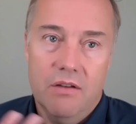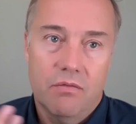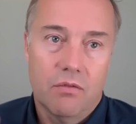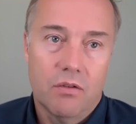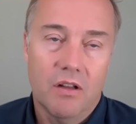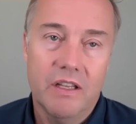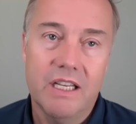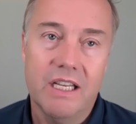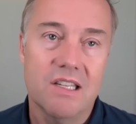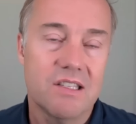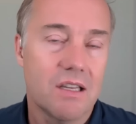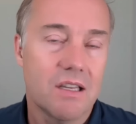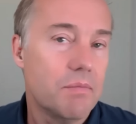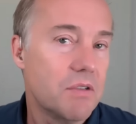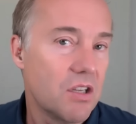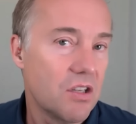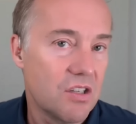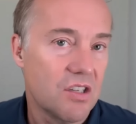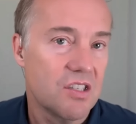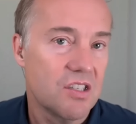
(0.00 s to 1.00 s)
it really is
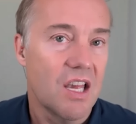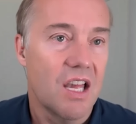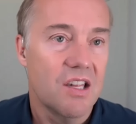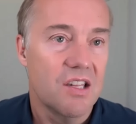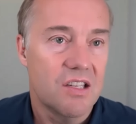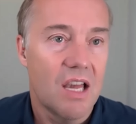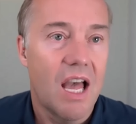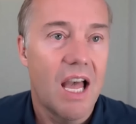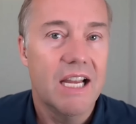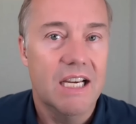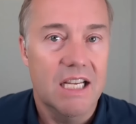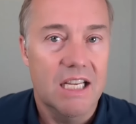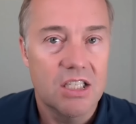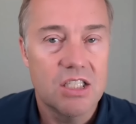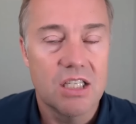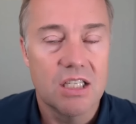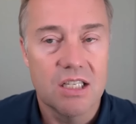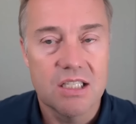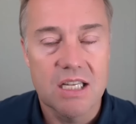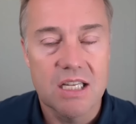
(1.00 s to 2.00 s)
up to
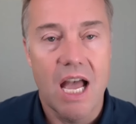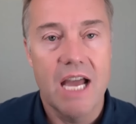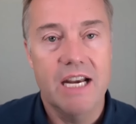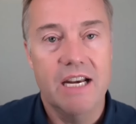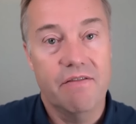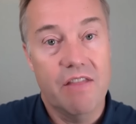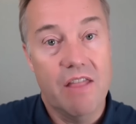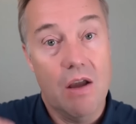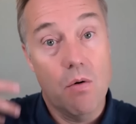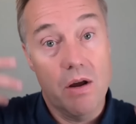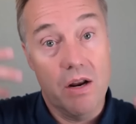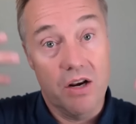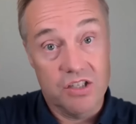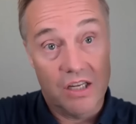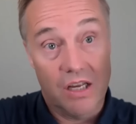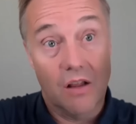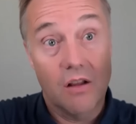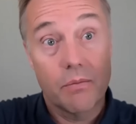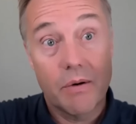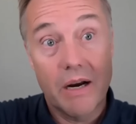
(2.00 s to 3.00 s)
society to decide if they
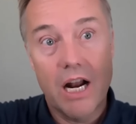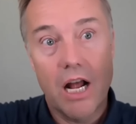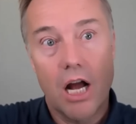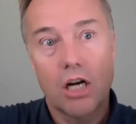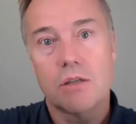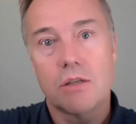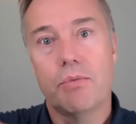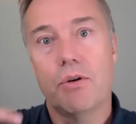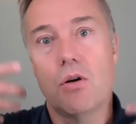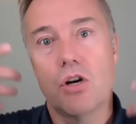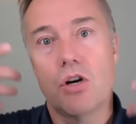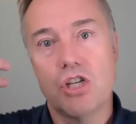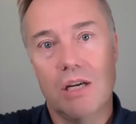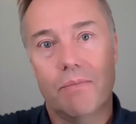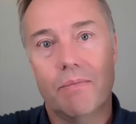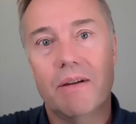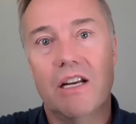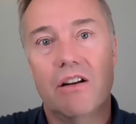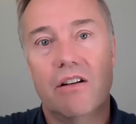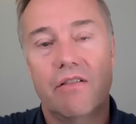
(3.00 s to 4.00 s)
want to celebrate
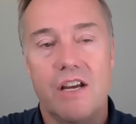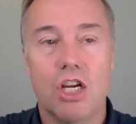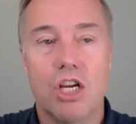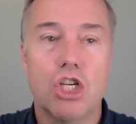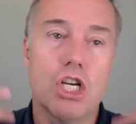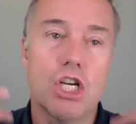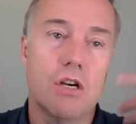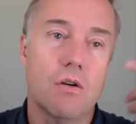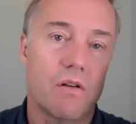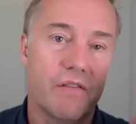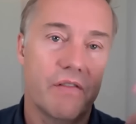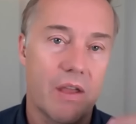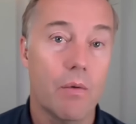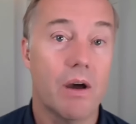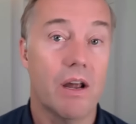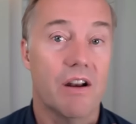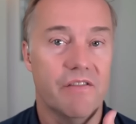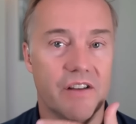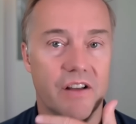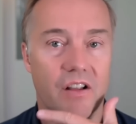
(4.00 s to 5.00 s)
entrepreneurship and innovation or if
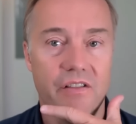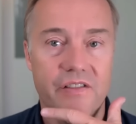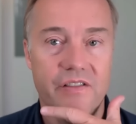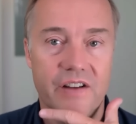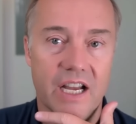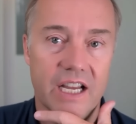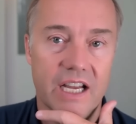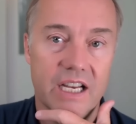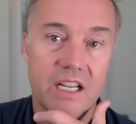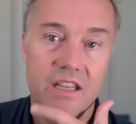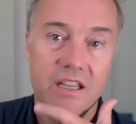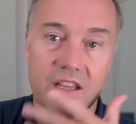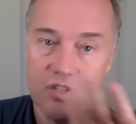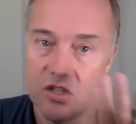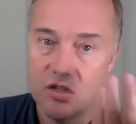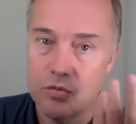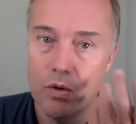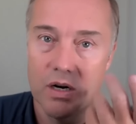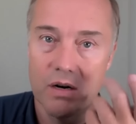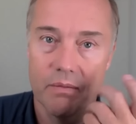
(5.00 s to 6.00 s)
they want to vilify it.
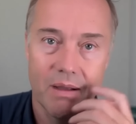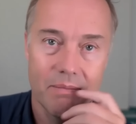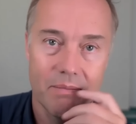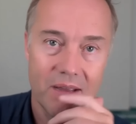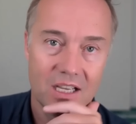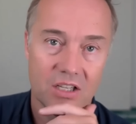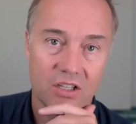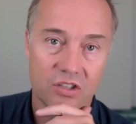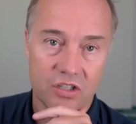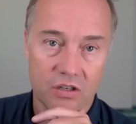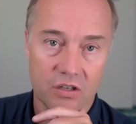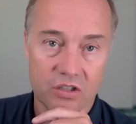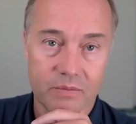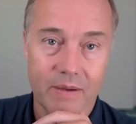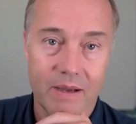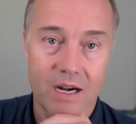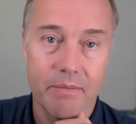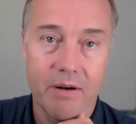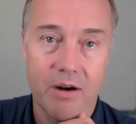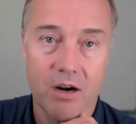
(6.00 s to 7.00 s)
This is one of my main
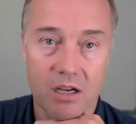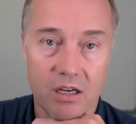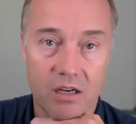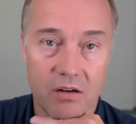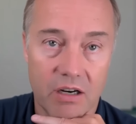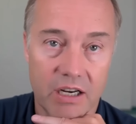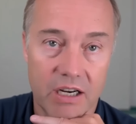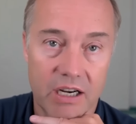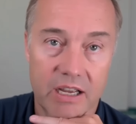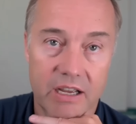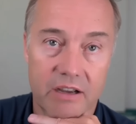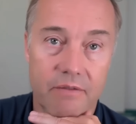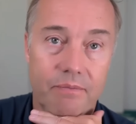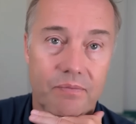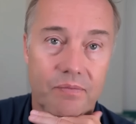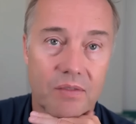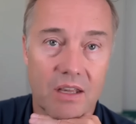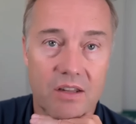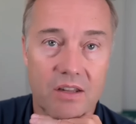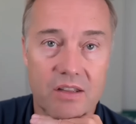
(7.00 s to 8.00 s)
concerns about America right now
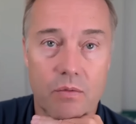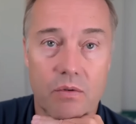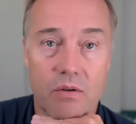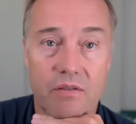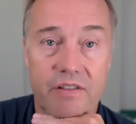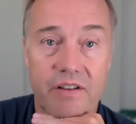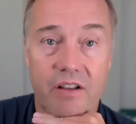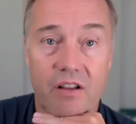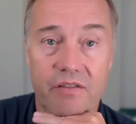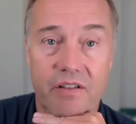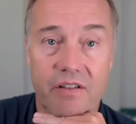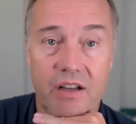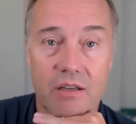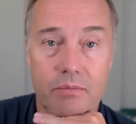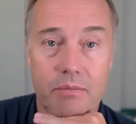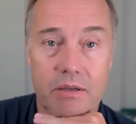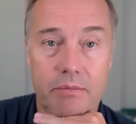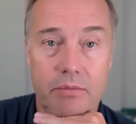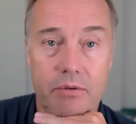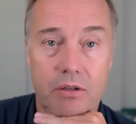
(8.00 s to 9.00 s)
that we're
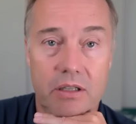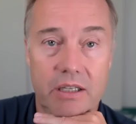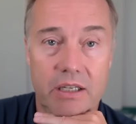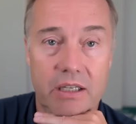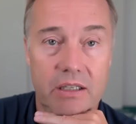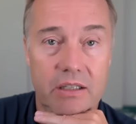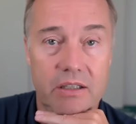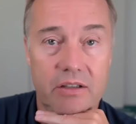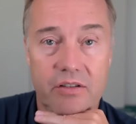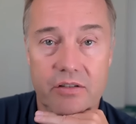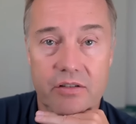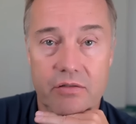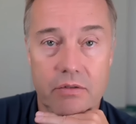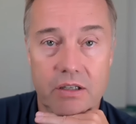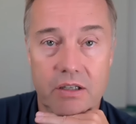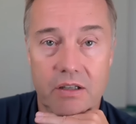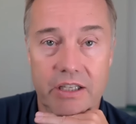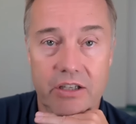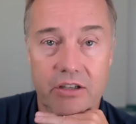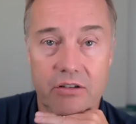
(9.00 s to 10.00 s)
vilifying people, and
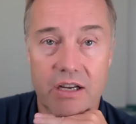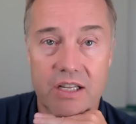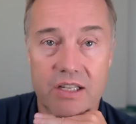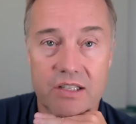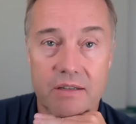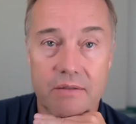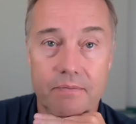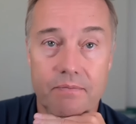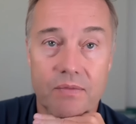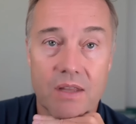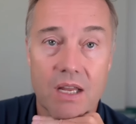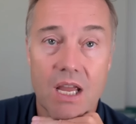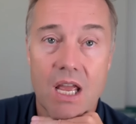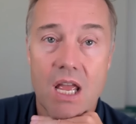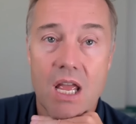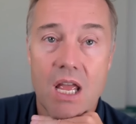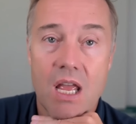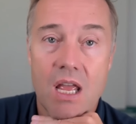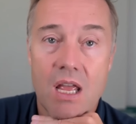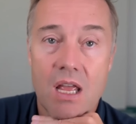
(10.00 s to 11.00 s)
it's really crazy.
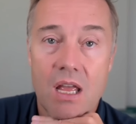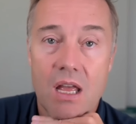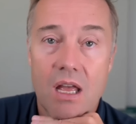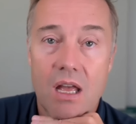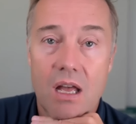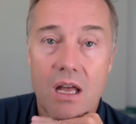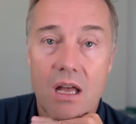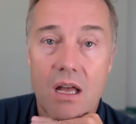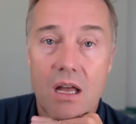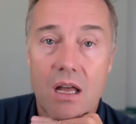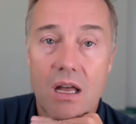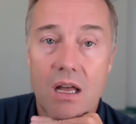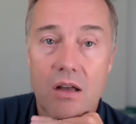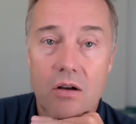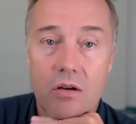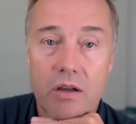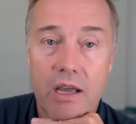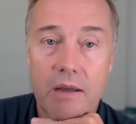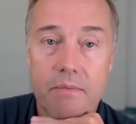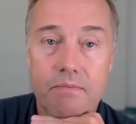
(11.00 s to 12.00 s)

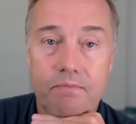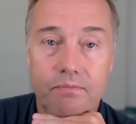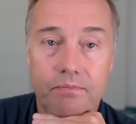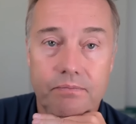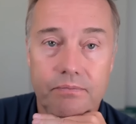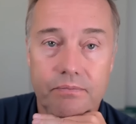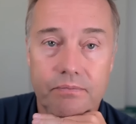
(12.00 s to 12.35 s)
Uh, okay,